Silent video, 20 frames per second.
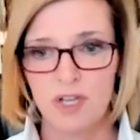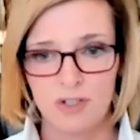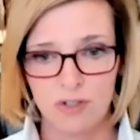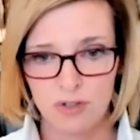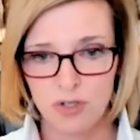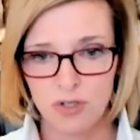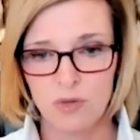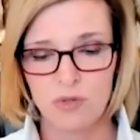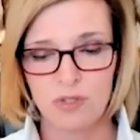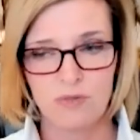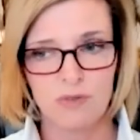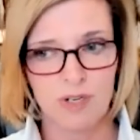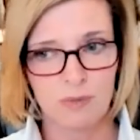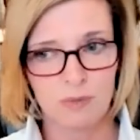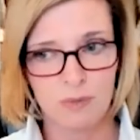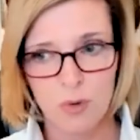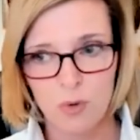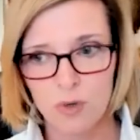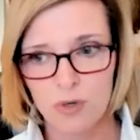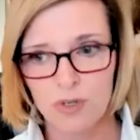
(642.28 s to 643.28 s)
and you're totally
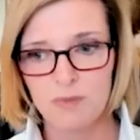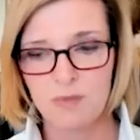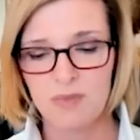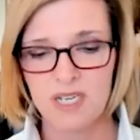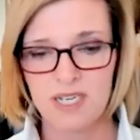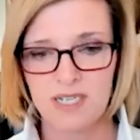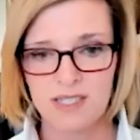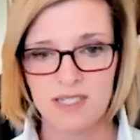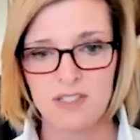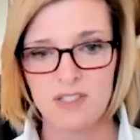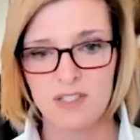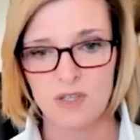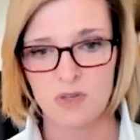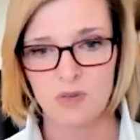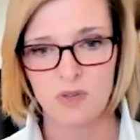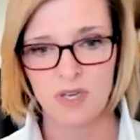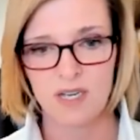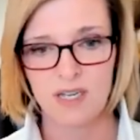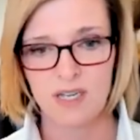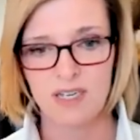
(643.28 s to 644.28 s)
right. Porn makes it
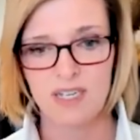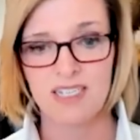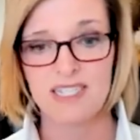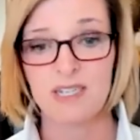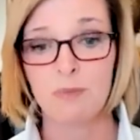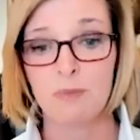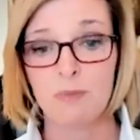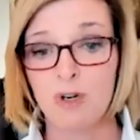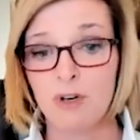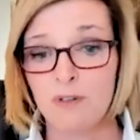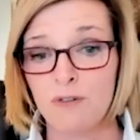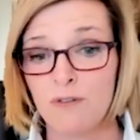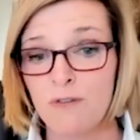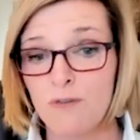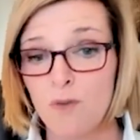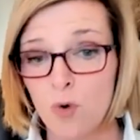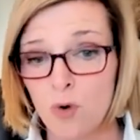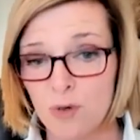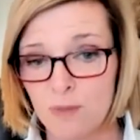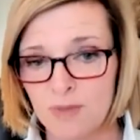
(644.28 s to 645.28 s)
so that it's a
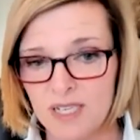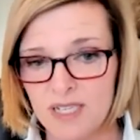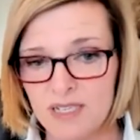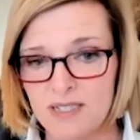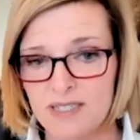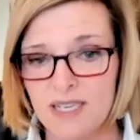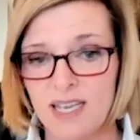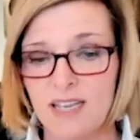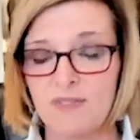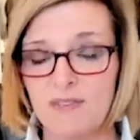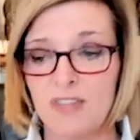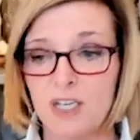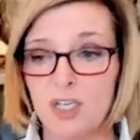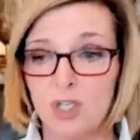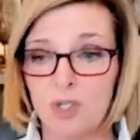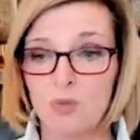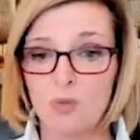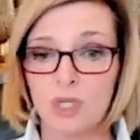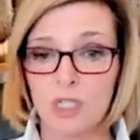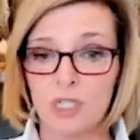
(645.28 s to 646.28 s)
performance. And
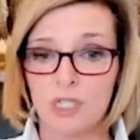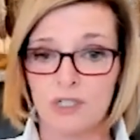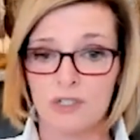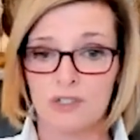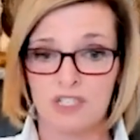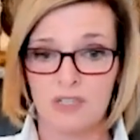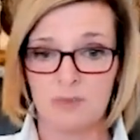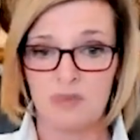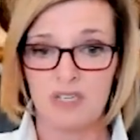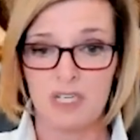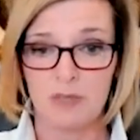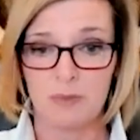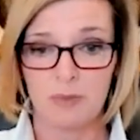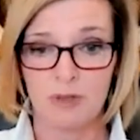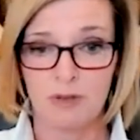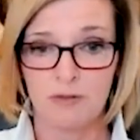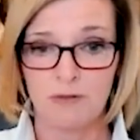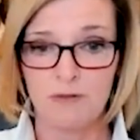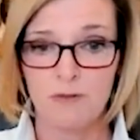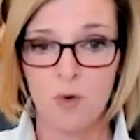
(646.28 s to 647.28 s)
then you learn to be a
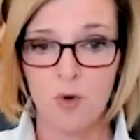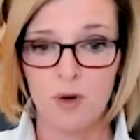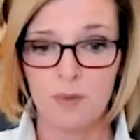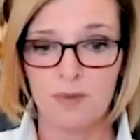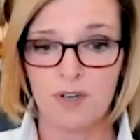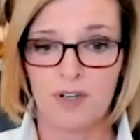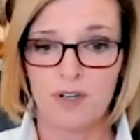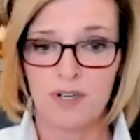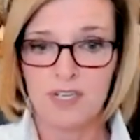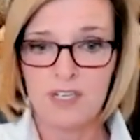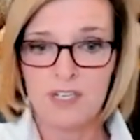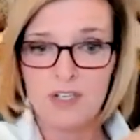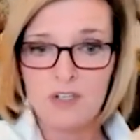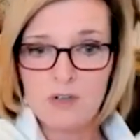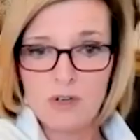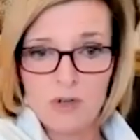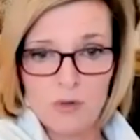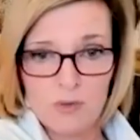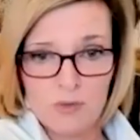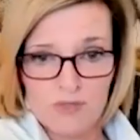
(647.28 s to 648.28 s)
performer in
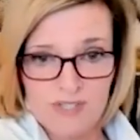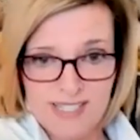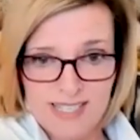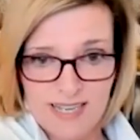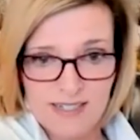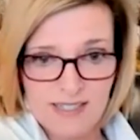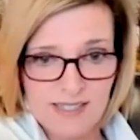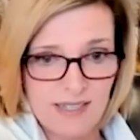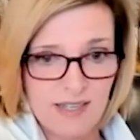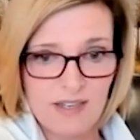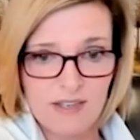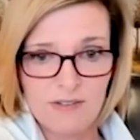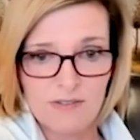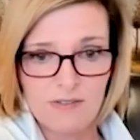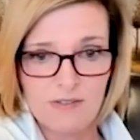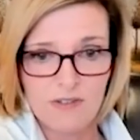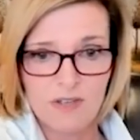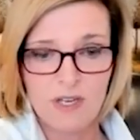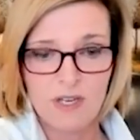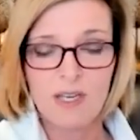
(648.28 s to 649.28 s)
your own sex life
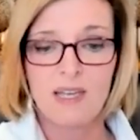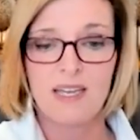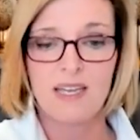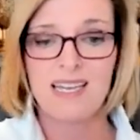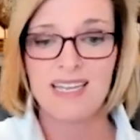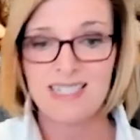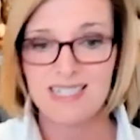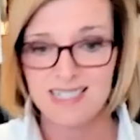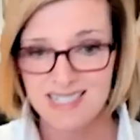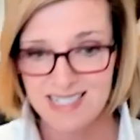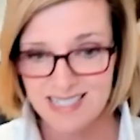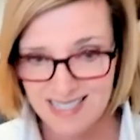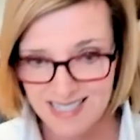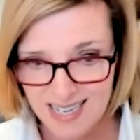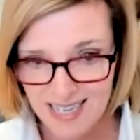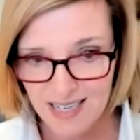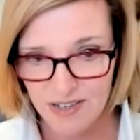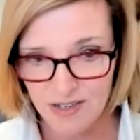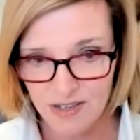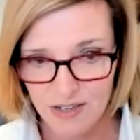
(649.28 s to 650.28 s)

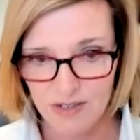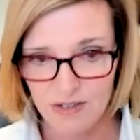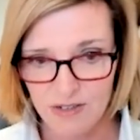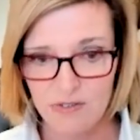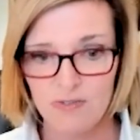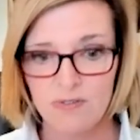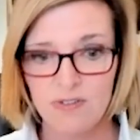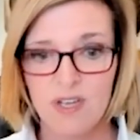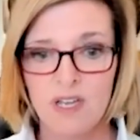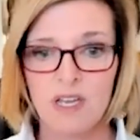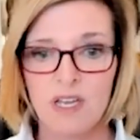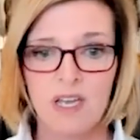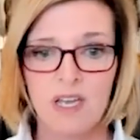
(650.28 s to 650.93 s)
instead of